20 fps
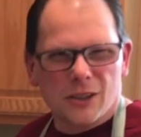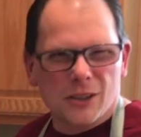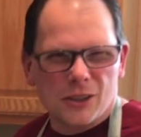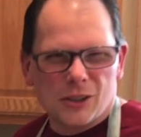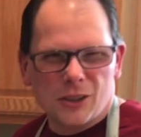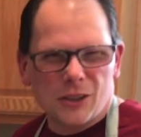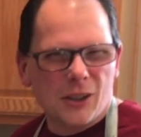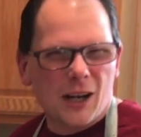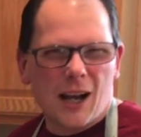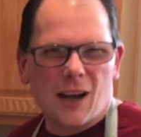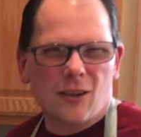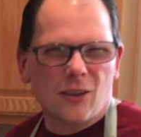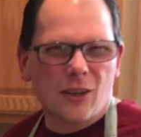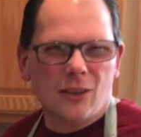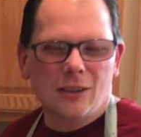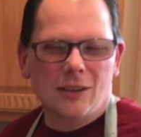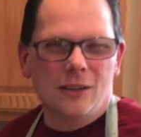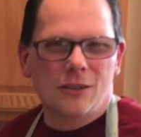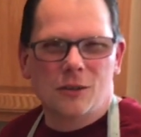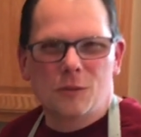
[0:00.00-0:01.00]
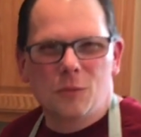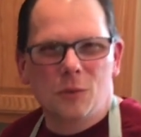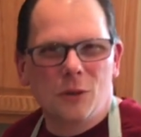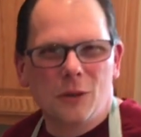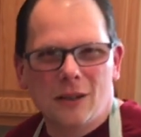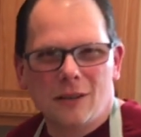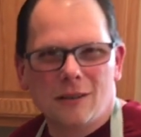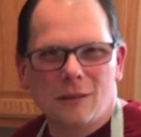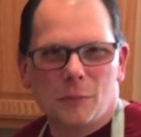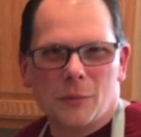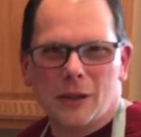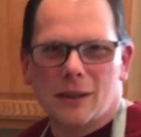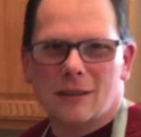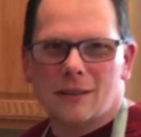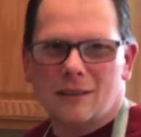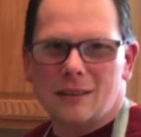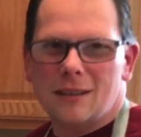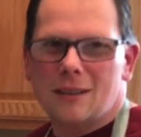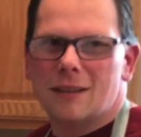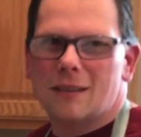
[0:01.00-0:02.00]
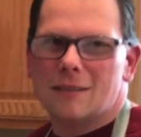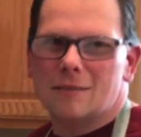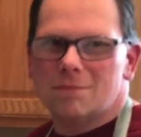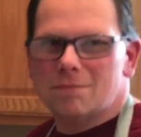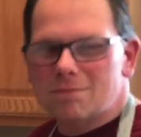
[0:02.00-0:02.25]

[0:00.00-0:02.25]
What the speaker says: sure how long they should boil, but you know,